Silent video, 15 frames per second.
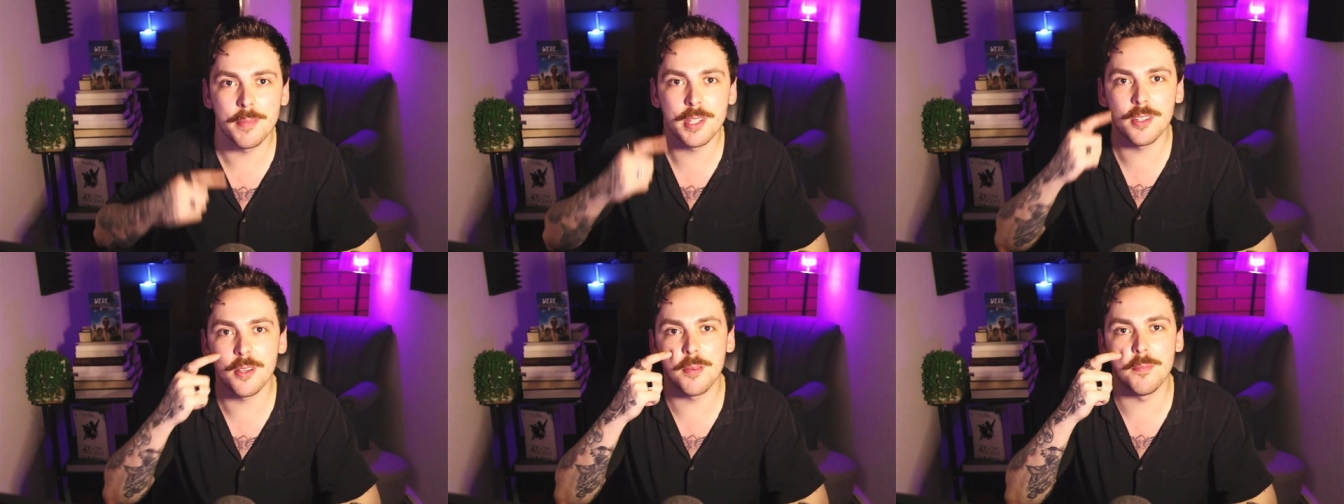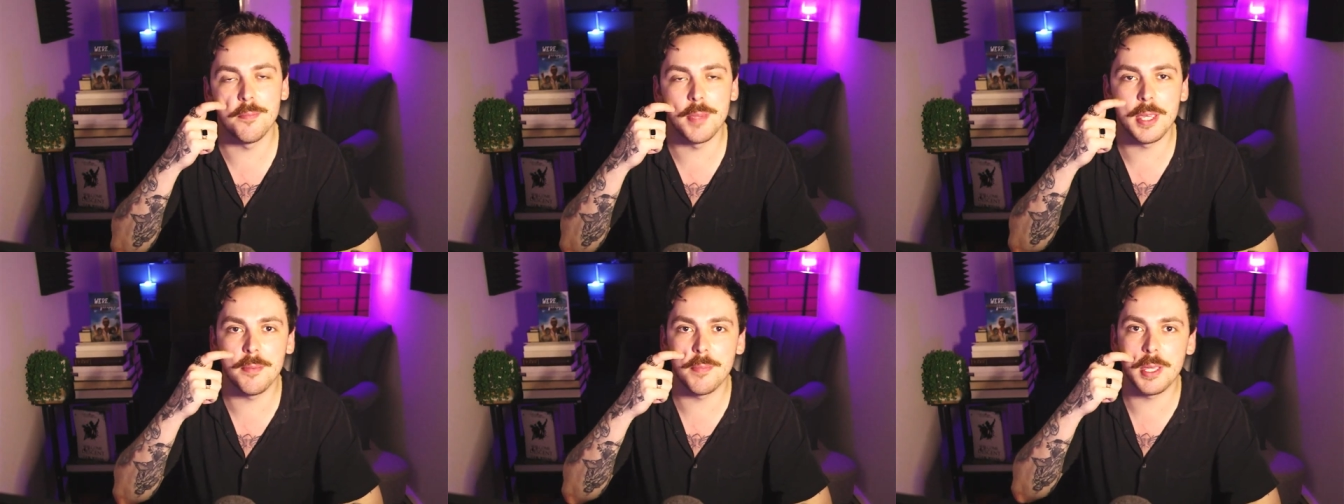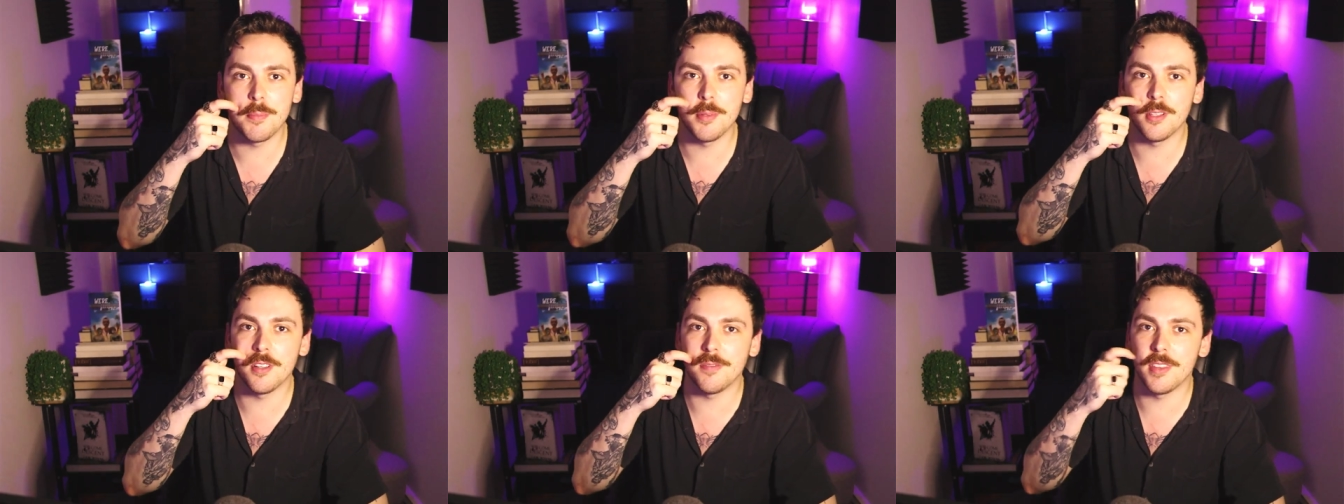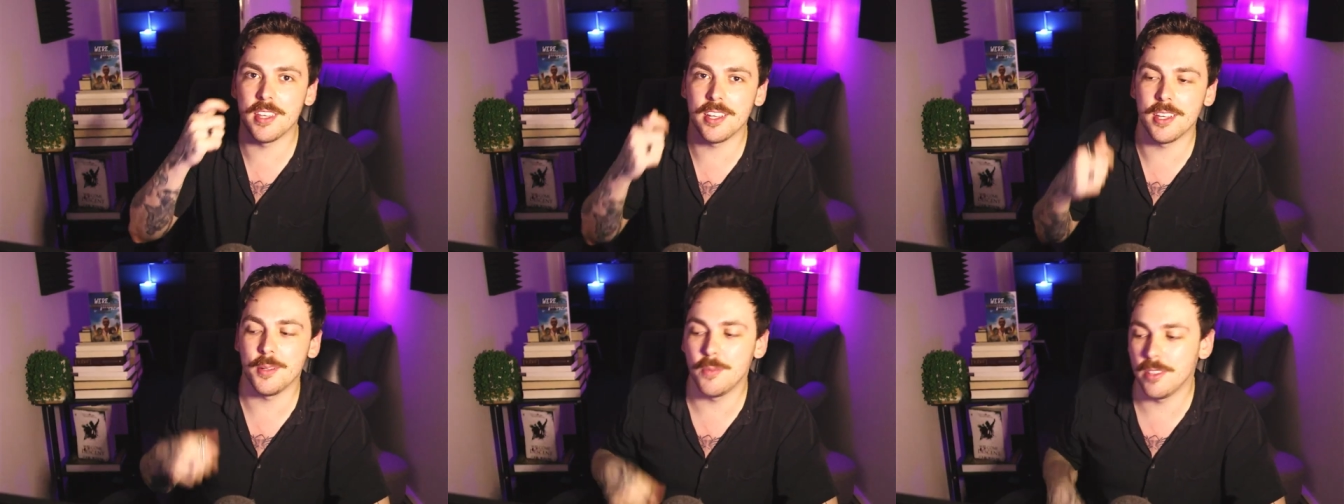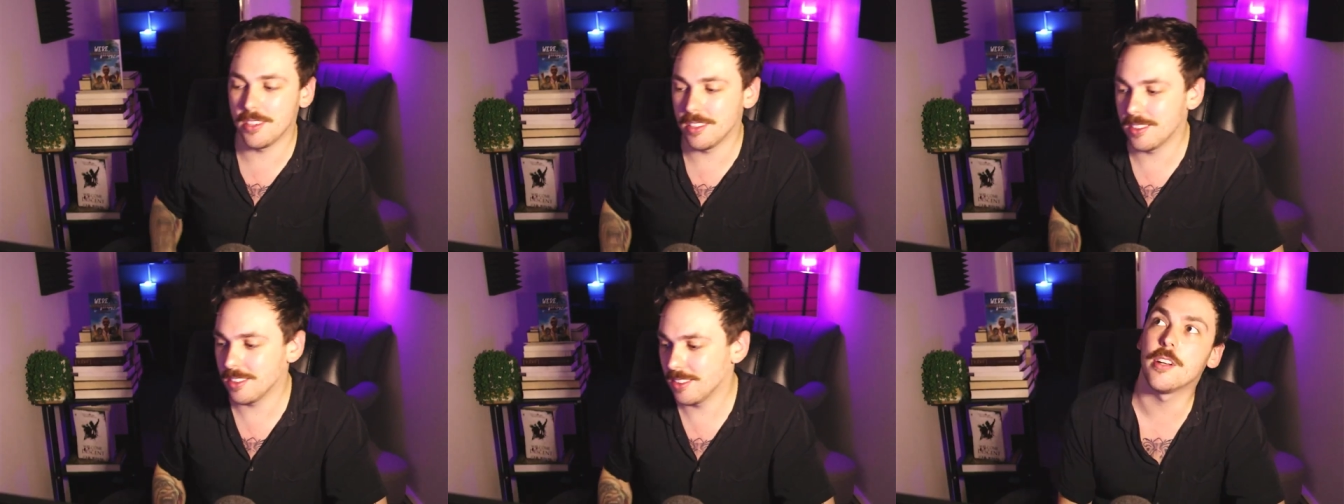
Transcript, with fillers: But don't beat people over the head with it.